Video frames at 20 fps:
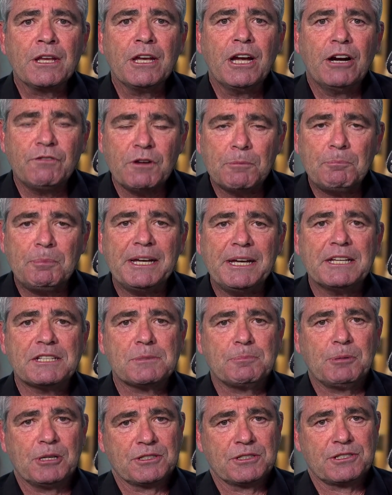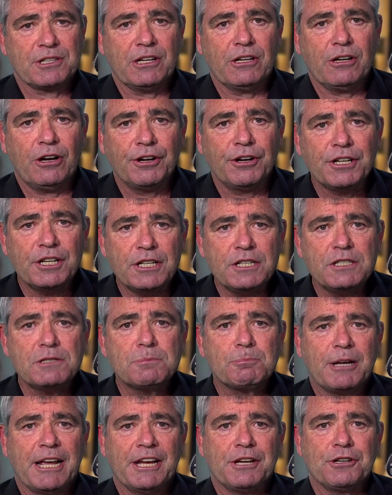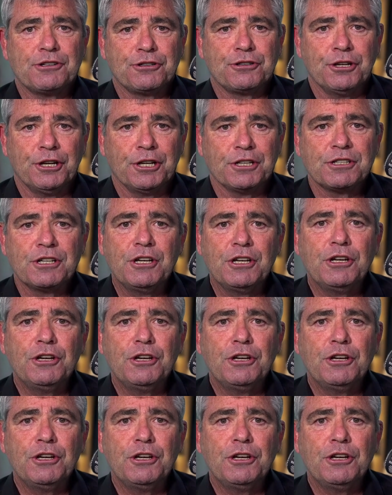of a beer sponsor on his playing shirt